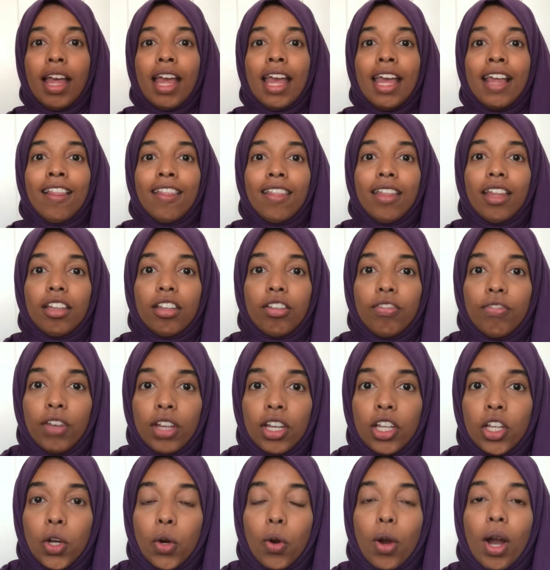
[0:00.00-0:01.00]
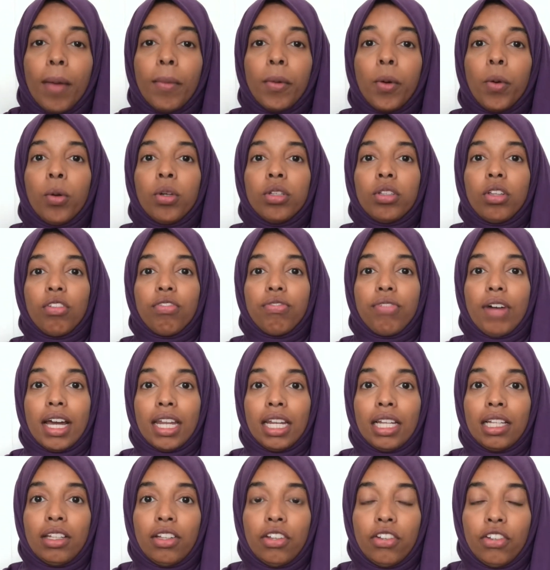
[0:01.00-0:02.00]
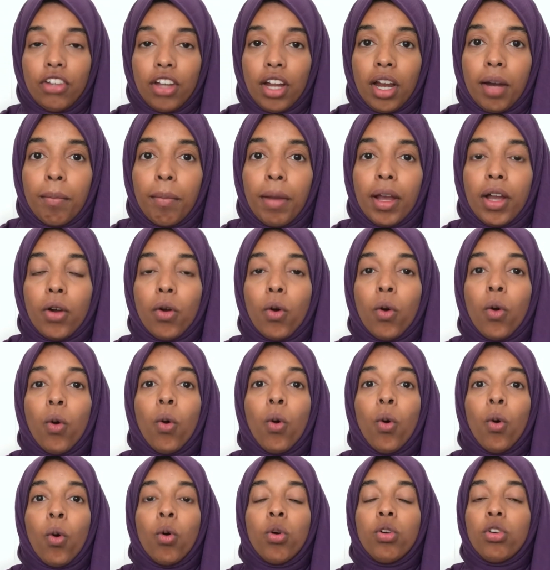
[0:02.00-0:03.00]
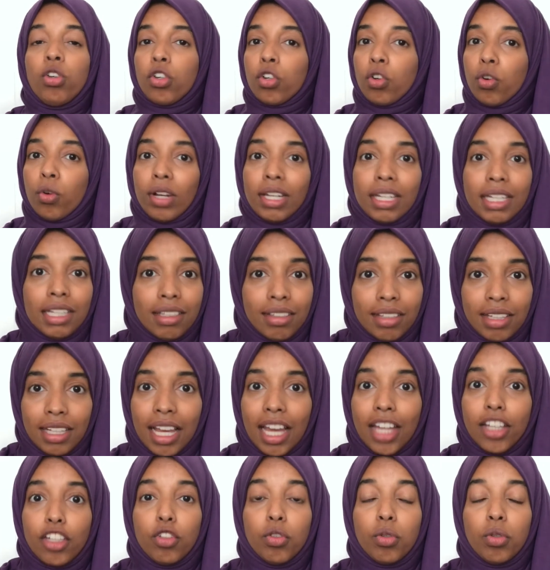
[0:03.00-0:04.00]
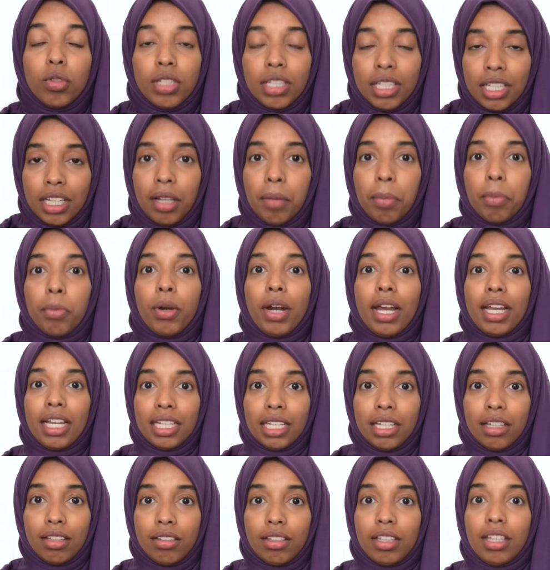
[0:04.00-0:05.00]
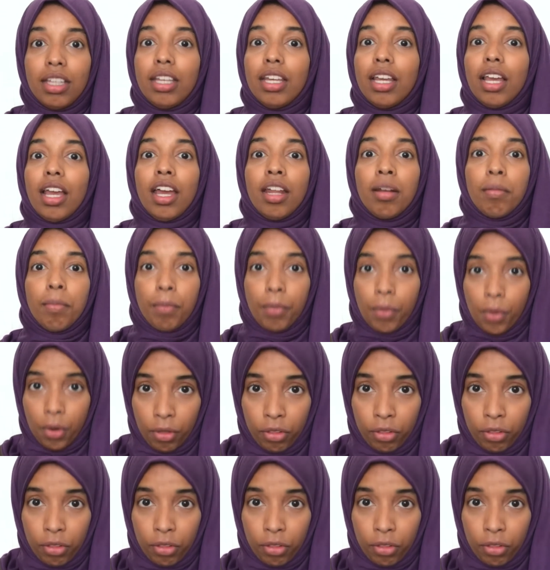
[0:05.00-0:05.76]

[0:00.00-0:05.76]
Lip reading: In this video, I'm going to finally share my whole crazy and unique pregnancy and birth